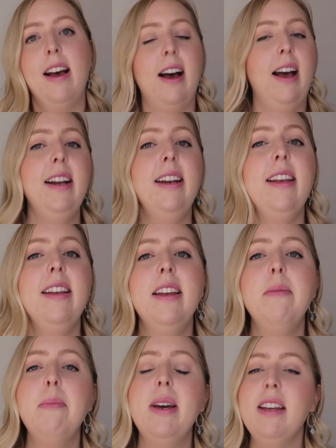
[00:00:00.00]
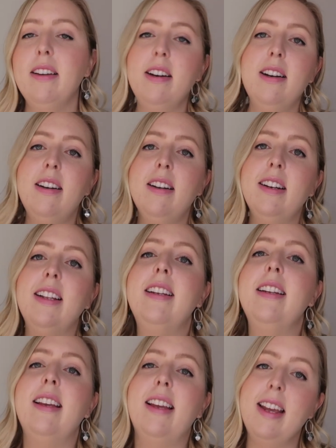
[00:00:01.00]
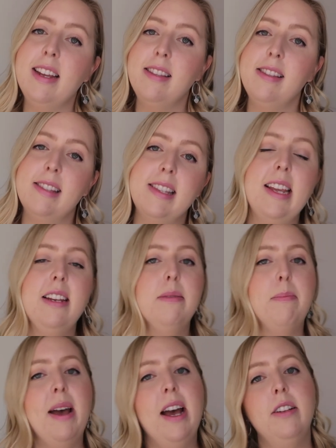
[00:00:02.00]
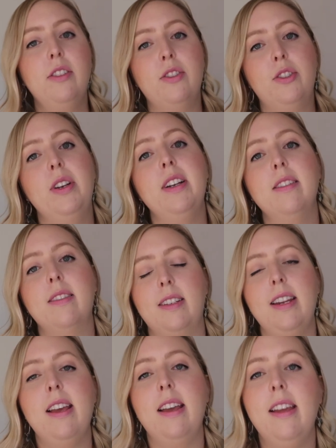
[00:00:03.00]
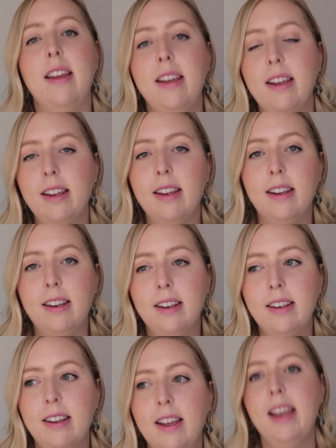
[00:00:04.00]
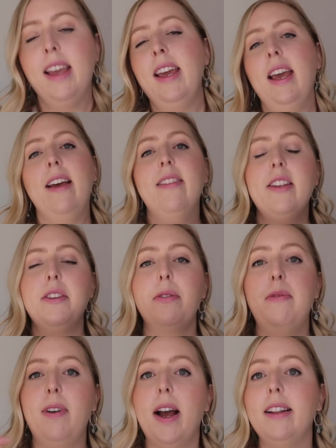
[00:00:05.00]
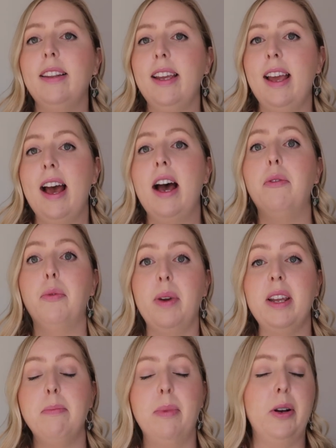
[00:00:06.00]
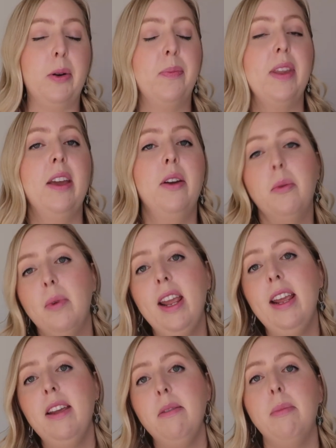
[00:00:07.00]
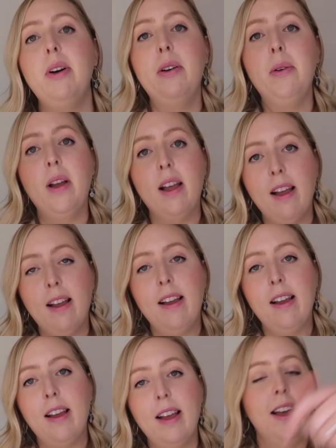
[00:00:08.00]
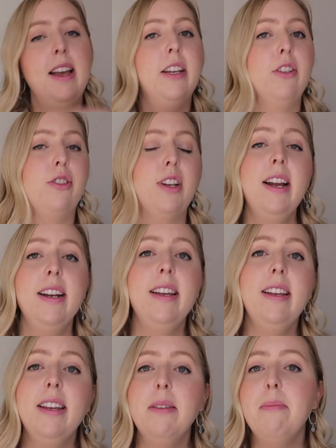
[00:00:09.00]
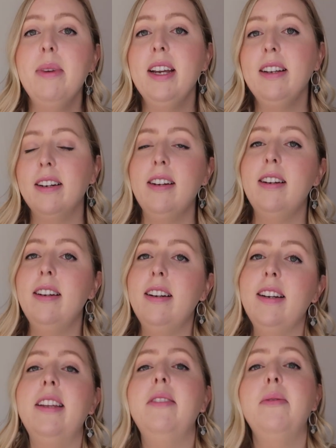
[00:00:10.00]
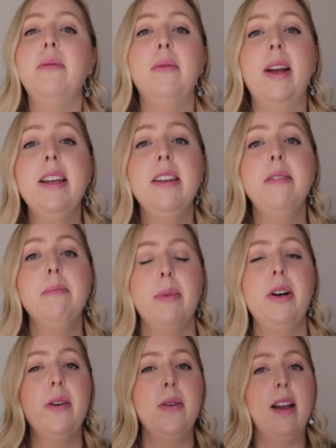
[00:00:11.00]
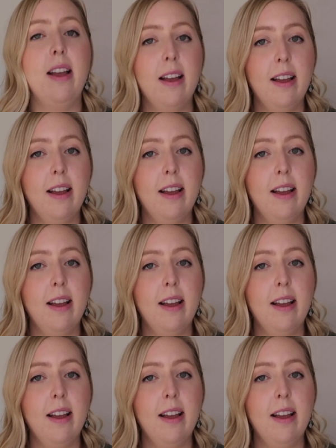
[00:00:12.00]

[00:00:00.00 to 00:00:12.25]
hiding in my garden, it's St. Patrick's Day. And then you finally have rainbow. Rainbow, shining in my garden, rainbow,